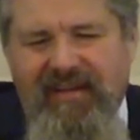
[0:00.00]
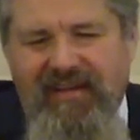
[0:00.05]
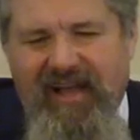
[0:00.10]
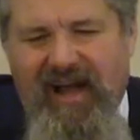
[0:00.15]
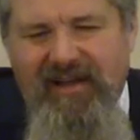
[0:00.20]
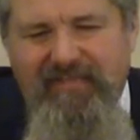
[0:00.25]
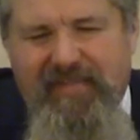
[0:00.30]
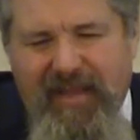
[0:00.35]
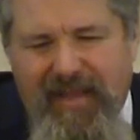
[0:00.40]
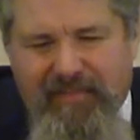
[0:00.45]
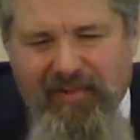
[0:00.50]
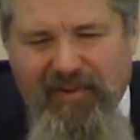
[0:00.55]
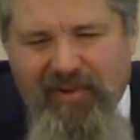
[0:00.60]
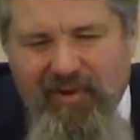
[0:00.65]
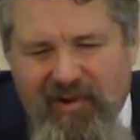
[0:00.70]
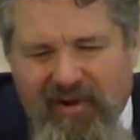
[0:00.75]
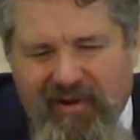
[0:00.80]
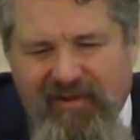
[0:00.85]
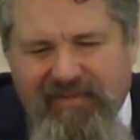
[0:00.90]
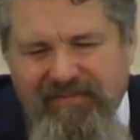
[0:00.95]
young people
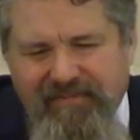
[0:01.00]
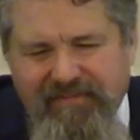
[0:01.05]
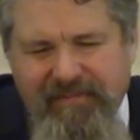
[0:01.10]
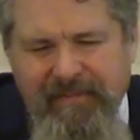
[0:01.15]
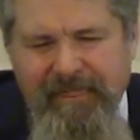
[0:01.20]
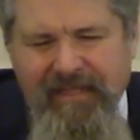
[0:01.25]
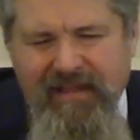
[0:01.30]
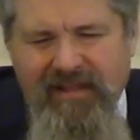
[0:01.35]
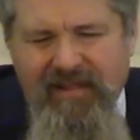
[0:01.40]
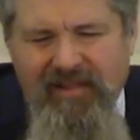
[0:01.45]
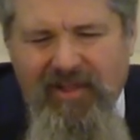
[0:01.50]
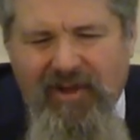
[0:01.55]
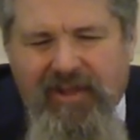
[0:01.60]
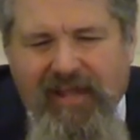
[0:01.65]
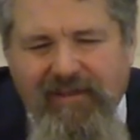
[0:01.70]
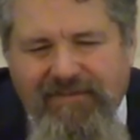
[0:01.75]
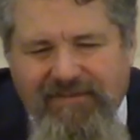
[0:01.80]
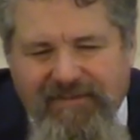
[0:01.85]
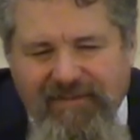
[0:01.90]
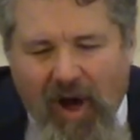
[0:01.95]
who are
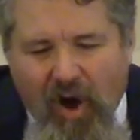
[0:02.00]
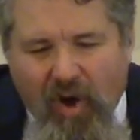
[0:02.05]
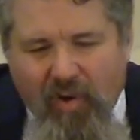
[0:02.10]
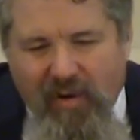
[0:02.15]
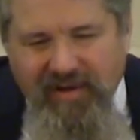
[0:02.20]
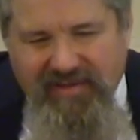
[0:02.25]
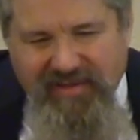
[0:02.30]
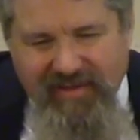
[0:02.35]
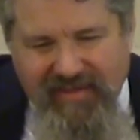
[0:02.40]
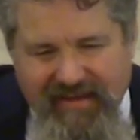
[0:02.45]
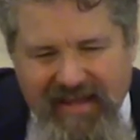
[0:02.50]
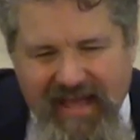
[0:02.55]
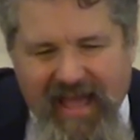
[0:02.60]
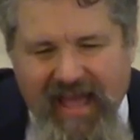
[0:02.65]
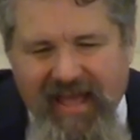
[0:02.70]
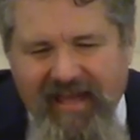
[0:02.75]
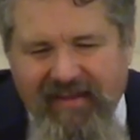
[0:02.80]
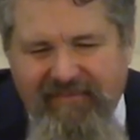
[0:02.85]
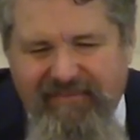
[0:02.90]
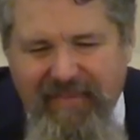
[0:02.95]
looking forward to the
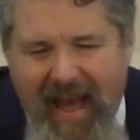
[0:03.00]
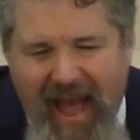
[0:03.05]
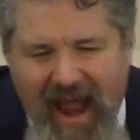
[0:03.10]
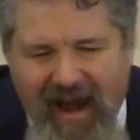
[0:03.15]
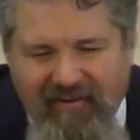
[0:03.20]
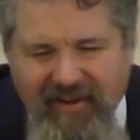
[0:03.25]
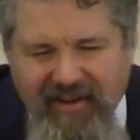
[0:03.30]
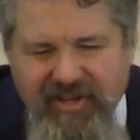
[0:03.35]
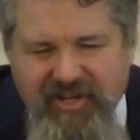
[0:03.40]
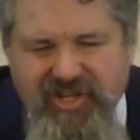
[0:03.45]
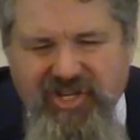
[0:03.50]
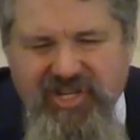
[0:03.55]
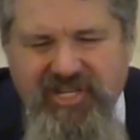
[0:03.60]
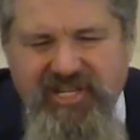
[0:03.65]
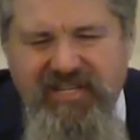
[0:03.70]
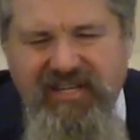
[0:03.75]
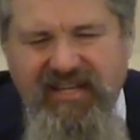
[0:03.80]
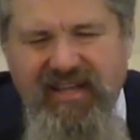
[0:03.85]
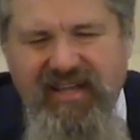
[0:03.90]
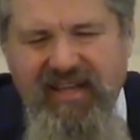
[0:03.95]
day of
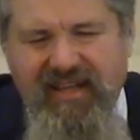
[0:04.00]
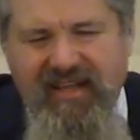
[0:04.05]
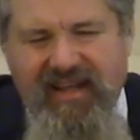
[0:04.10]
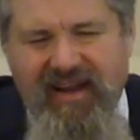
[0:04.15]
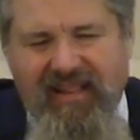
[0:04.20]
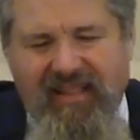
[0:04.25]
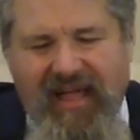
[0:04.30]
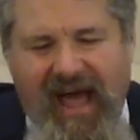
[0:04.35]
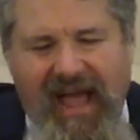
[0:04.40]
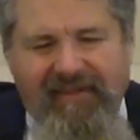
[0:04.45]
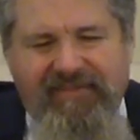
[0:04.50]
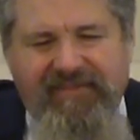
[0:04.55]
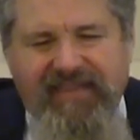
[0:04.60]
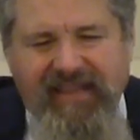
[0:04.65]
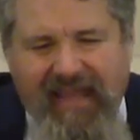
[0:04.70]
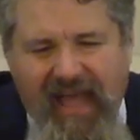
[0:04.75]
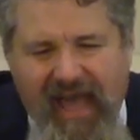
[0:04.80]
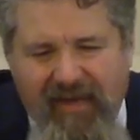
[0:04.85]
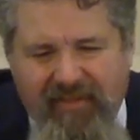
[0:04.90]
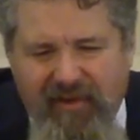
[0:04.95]
marriage and a life
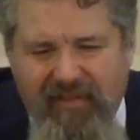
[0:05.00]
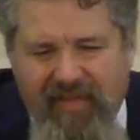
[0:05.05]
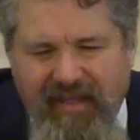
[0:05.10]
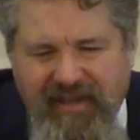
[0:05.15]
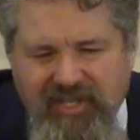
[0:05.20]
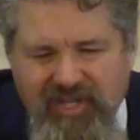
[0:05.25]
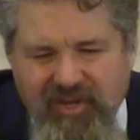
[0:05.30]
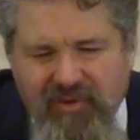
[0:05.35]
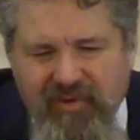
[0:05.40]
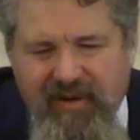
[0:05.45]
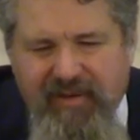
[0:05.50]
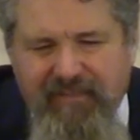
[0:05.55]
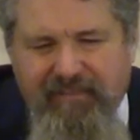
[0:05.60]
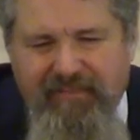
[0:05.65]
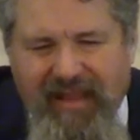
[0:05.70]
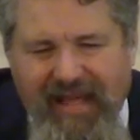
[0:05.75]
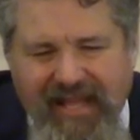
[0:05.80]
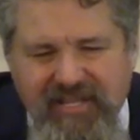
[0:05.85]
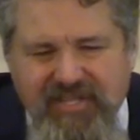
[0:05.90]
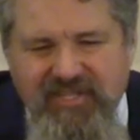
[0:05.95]
together that you
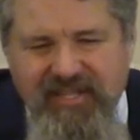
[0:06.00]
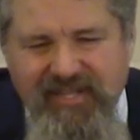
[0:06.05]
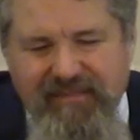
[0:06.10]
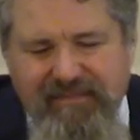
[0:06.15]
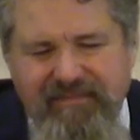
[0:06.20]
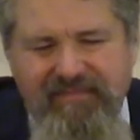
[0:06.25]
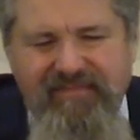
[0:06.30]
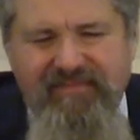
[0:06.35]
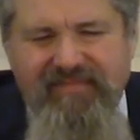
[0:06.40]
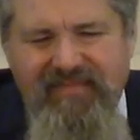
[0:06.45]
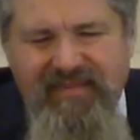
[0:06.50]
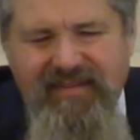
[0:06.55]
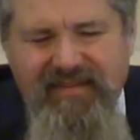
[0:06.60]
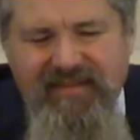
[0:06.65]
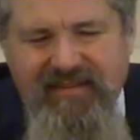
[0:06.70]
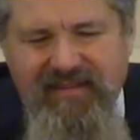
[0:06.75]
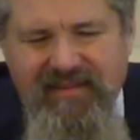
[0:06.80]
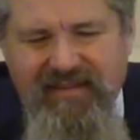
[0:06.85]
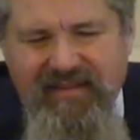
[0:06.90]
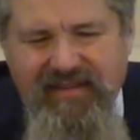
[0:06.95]
would bless them.
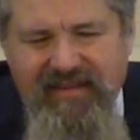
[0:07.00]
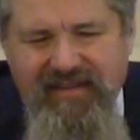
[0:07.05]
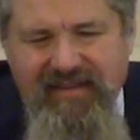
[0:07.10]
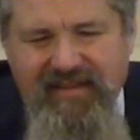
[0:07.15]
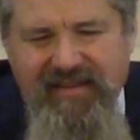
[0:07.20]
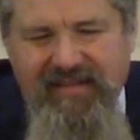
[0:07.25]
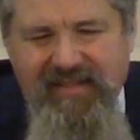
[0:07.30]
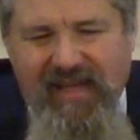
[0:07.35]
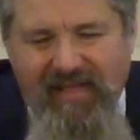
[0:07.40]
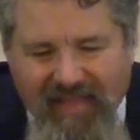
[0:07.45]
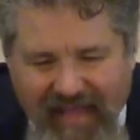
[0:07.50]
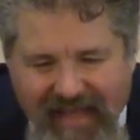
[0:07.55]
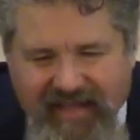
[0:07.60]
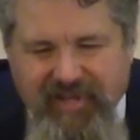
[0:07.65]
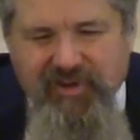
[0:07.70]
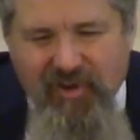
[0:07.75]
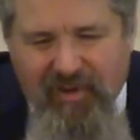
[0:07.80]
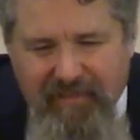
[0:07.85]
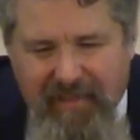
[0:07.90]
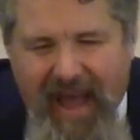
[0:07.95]
And that
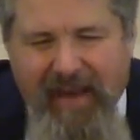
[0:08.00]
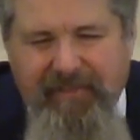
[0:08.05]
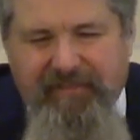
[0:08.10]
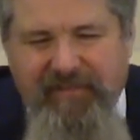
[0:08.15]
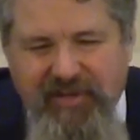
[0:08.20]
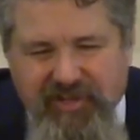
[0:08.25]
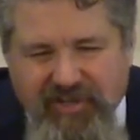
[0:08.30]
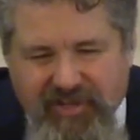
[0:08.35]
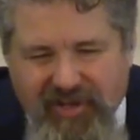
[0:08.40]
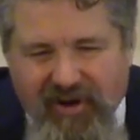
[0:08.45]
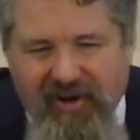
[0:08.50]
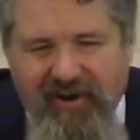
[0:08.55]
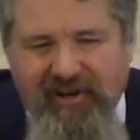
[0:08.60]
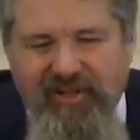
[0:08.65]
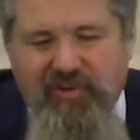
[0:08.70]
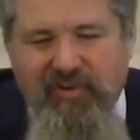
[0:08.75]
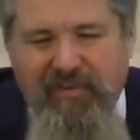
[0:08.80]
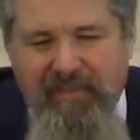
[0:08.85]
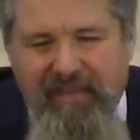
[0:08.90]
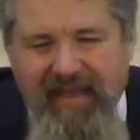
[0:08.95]
Lakeshore Baptist
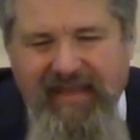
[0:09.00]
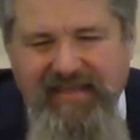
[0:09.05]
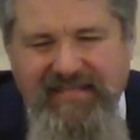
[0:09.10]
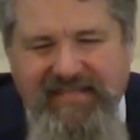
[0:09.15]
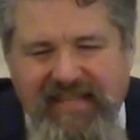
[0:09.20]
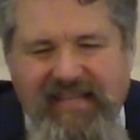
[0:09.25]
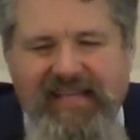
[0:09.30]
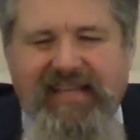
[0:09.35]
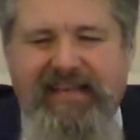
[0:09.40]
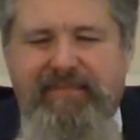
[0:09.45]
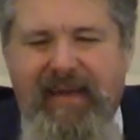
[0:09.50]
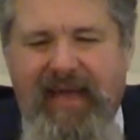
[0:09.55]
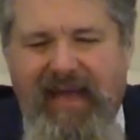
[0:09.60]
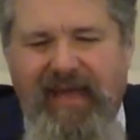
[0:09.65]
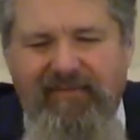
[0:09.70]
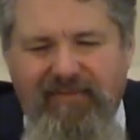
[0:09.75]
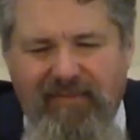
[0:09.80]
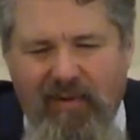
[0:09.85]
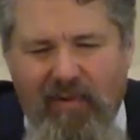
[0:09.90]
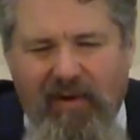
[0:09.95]
Church would be a
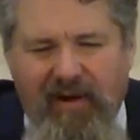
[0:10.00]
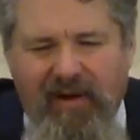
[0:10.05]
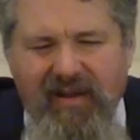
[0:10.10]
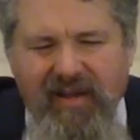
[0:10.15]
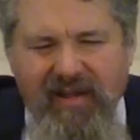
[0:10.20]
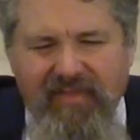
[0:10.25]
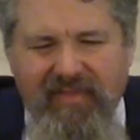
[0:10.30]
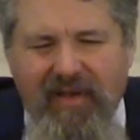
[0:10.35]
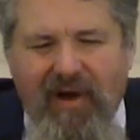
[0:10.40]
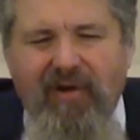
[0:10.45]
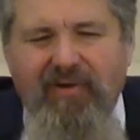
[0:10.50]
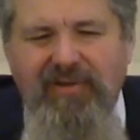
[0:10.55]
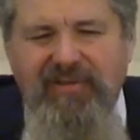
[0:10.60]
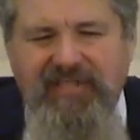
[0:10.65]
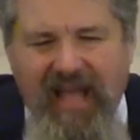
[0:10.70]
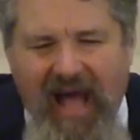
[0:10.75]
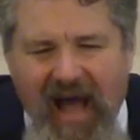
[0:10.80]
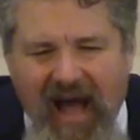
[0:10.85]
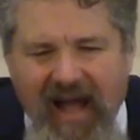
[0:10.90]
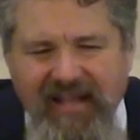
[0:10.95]
seedbed for those
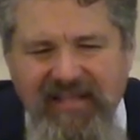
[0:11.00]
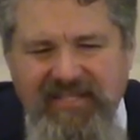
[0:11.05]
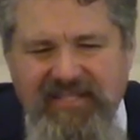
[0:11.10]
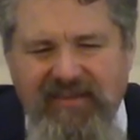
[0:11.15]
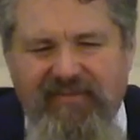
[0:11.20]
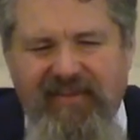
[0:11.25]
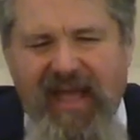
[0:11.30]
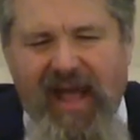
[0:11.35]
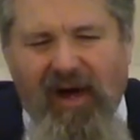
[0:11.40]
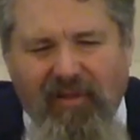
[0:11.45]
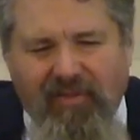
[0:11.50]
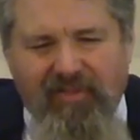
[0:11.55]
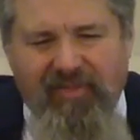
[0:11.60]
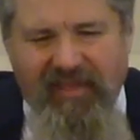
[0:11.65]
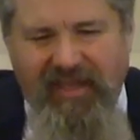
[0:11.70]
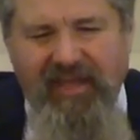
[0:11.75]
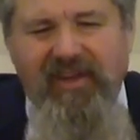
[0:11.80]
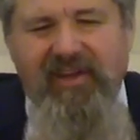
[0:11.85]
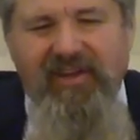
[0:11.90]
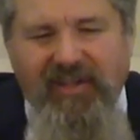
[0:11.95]
kinds of
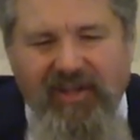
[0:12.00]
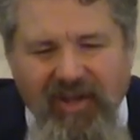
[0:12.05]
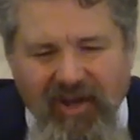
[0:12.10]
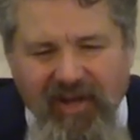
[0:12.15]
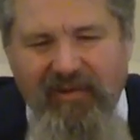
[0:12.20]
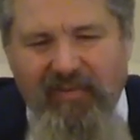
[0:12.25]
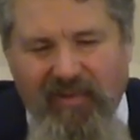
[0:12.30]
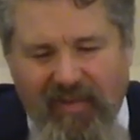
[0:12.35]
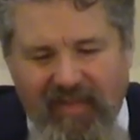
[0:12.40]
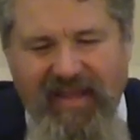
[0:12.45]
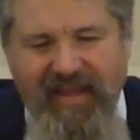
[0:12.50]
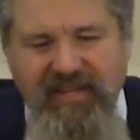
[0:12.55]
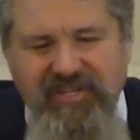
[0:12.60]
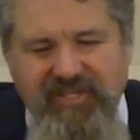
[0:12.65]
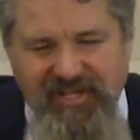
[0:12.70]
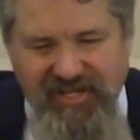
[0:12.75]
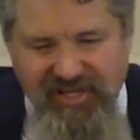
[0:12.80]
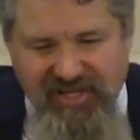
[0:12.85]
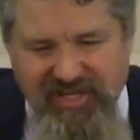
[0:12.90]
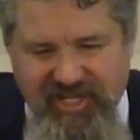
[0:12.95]
healthy, good
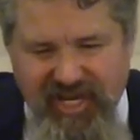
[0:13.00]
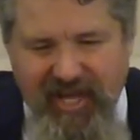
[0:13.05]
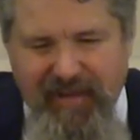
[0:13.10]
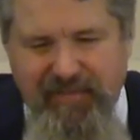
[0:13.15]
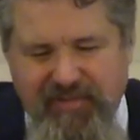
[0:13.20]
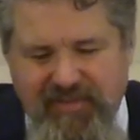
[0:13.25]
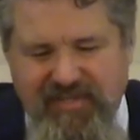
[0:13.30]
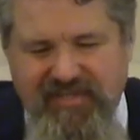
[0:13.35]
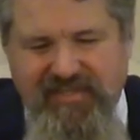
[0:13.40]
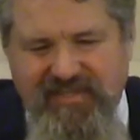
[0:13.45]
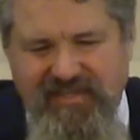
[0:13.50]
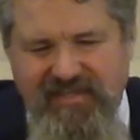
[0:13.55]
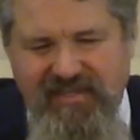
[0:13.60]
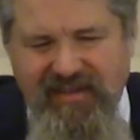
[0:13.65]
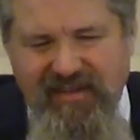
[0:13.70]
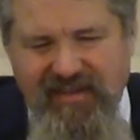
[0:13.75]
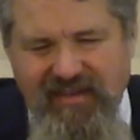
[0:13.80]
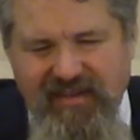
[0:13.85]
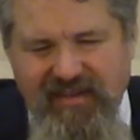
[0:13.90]
relationships